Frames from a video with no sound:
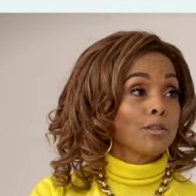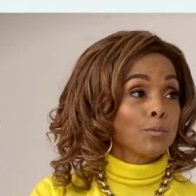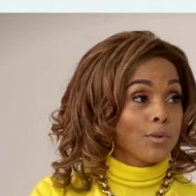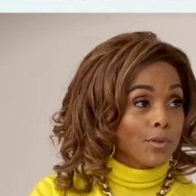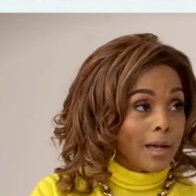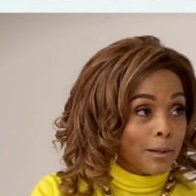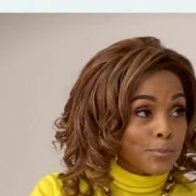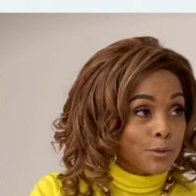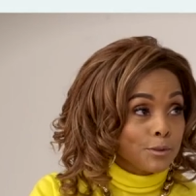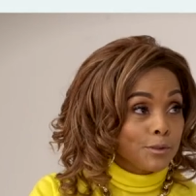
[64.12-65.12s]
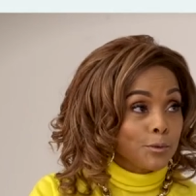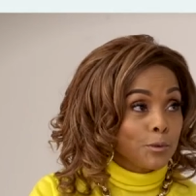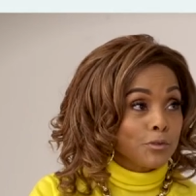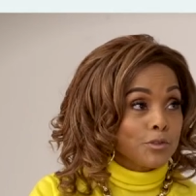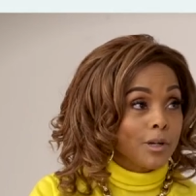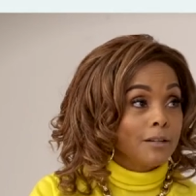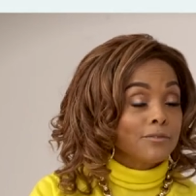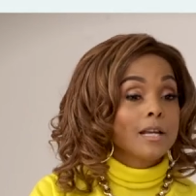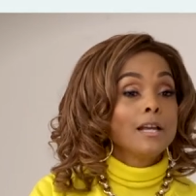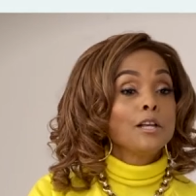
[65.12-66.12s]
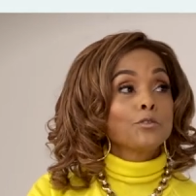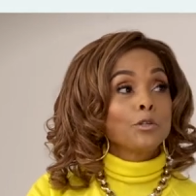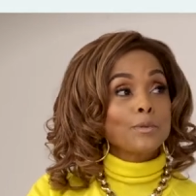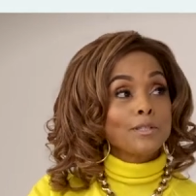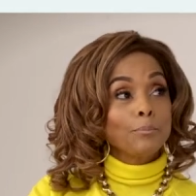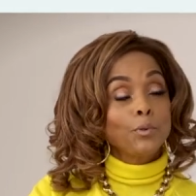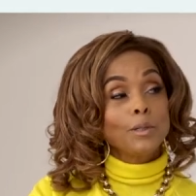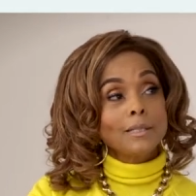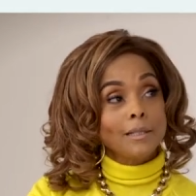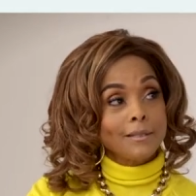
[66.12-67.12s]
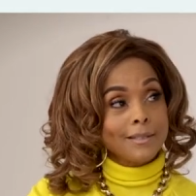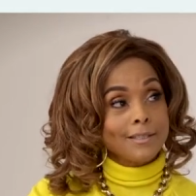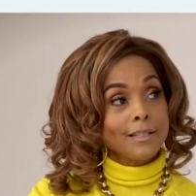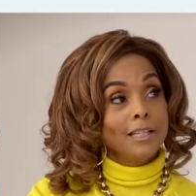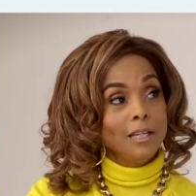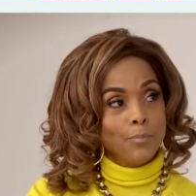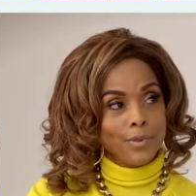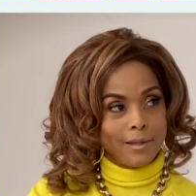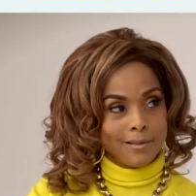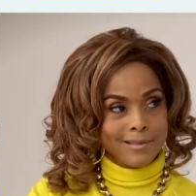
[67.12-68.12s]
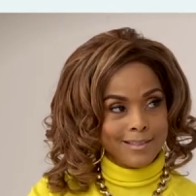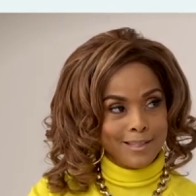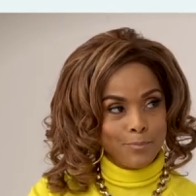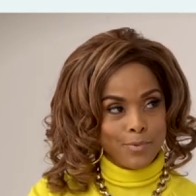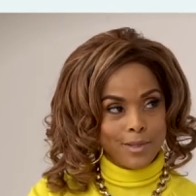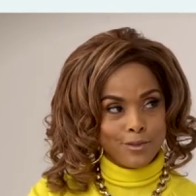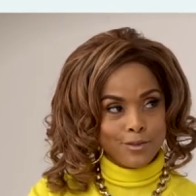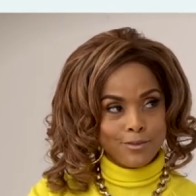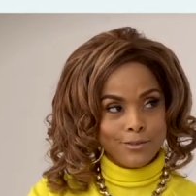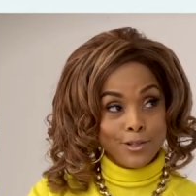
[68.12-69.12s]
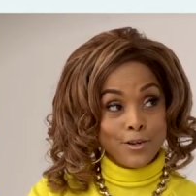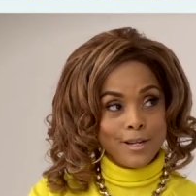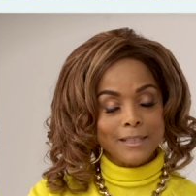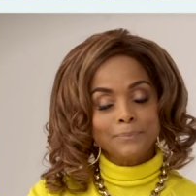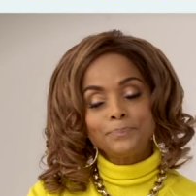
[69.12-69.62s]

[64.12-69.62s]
months with absolutely no overdraft. So it was important to keep right. things to keep things turning.